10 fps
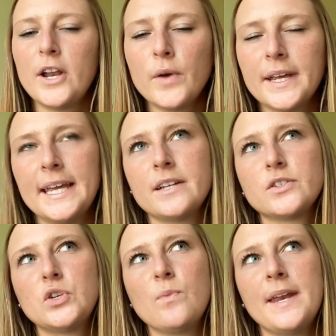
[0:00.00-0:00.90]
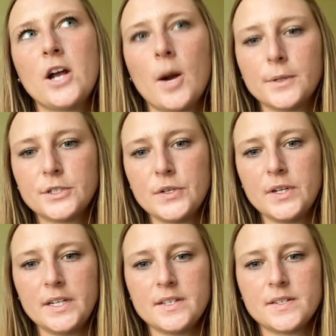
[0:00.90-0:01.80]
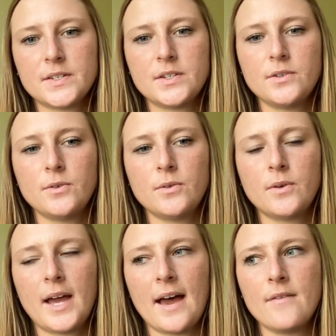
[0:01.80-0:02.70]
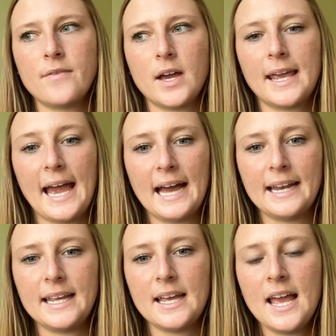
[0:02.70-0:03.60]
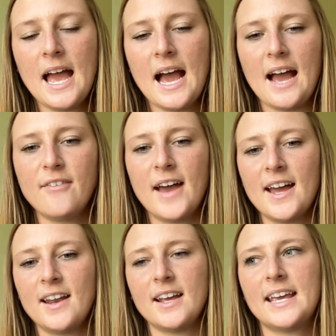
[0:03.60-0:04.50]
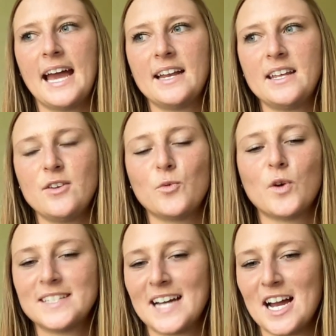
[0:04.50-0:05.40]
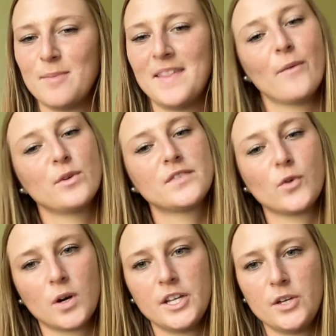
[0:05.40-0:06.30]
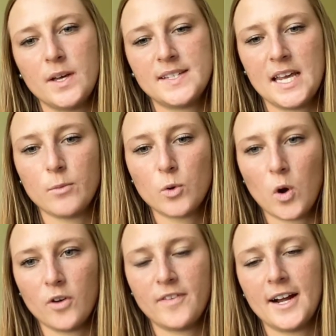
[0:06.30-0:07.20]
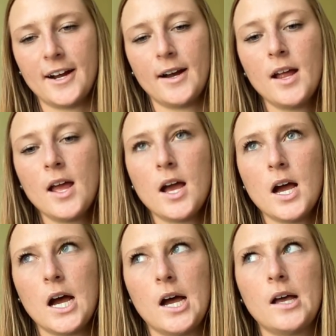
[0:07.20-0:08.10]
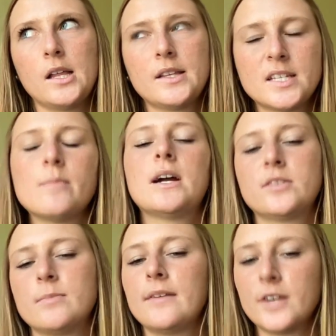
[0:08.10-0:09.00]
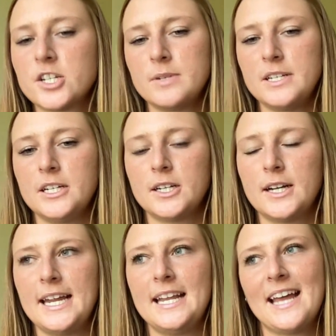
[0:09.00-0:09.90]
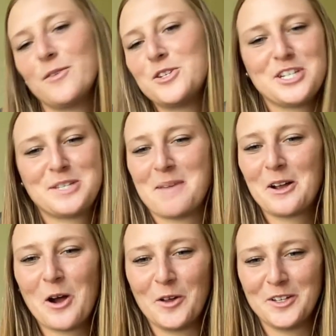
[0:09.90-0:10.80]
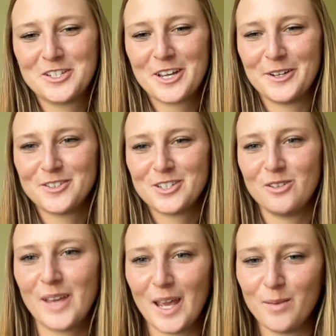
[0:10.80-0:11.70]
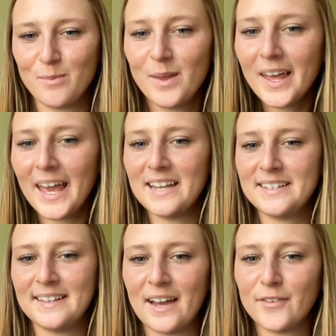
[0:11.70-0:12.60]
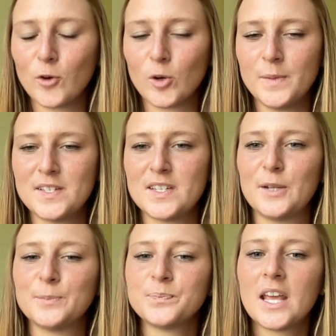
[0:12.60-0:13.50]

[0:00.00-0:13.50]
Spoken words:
don't get too many opportunities to have a caddy. I've had a caddy one time, and that was for a USAM qualifier the summer after my freshman year, and that was just my college coach who came and did that for me. So